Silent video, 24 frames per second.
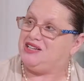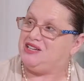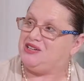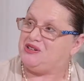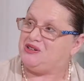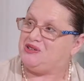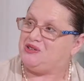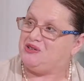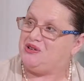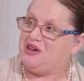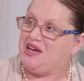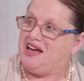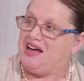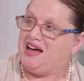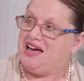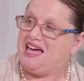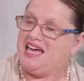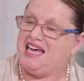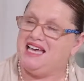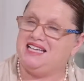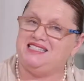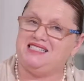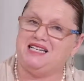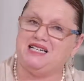you
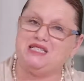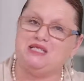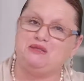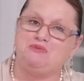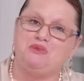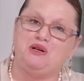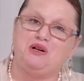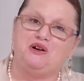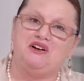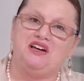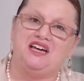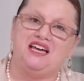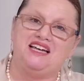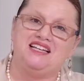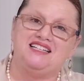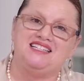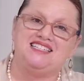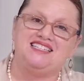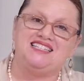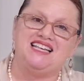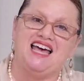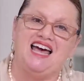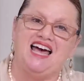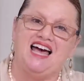his
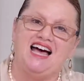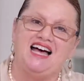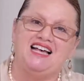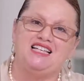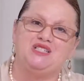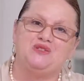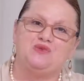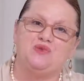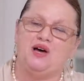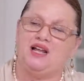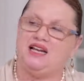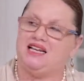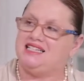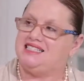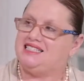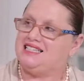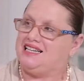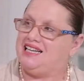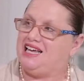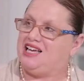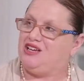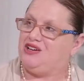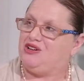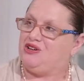experience, as well as to
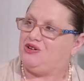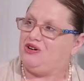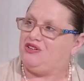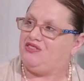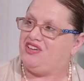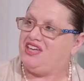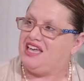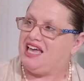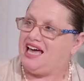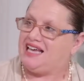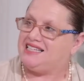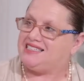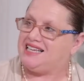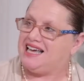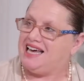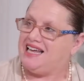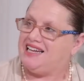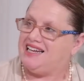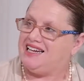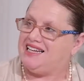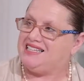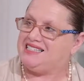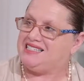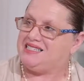let you know if he has had
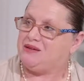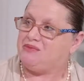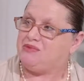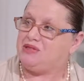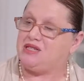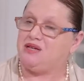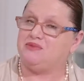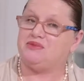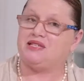any symptoms,